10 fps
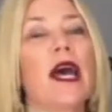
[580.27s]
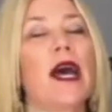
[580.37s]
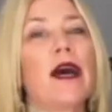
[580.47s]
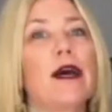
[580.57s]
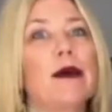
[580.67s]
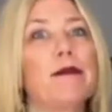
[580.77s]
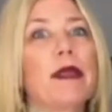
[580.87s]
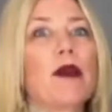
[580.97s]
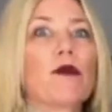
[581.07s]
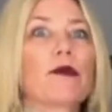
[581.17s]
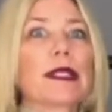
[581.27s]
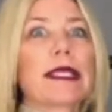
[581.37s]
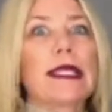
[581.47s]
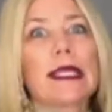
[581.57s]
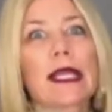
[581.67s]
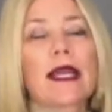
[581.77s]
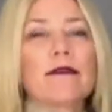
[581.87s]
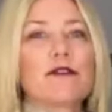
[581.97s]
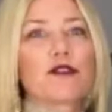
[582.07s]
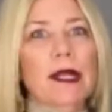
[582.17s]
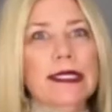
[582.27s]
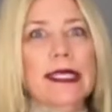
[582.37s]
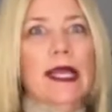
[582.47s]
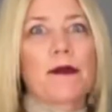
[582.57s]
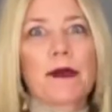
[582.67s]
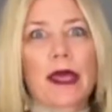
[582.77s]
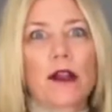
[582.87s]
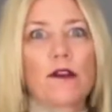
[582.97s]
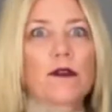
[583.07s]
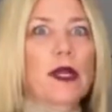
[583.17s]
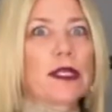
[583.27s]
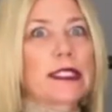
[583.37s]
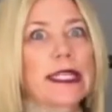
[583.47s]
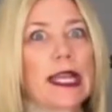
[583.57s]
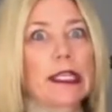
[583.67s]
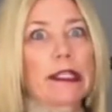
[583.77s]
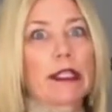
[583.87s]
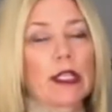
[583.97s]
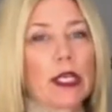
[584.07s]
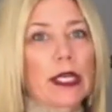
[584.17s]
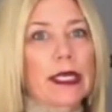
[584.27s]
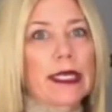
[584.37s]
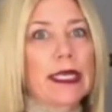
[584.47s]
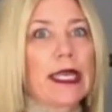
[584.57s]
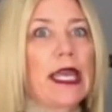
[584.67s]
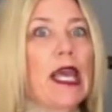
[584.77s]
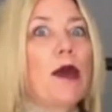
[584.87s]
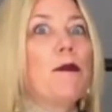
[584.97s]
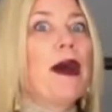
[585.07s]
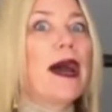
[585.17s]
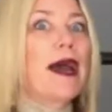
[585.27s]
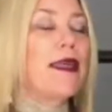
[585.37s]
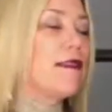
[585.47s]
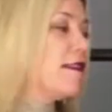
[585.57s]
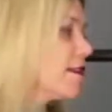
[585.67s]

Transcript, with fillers: or really kind of dressing up that overall style and look. But the